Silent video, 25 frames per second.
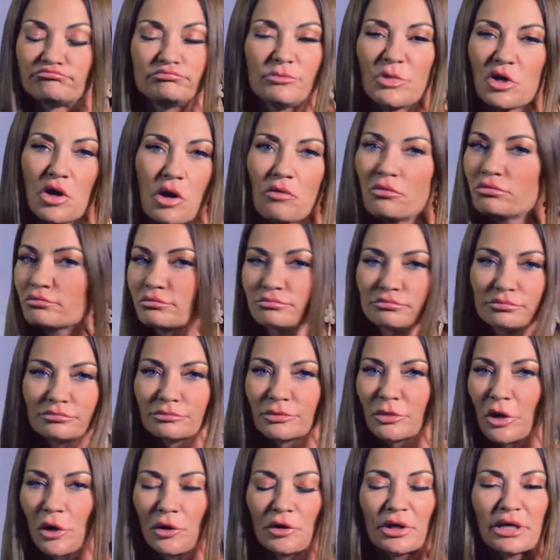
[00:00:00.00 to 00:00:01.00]
you know,
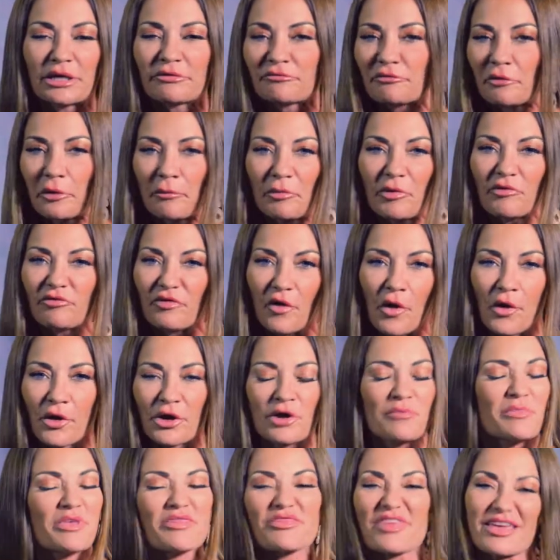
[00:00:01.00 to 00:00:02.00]
learning from the farm and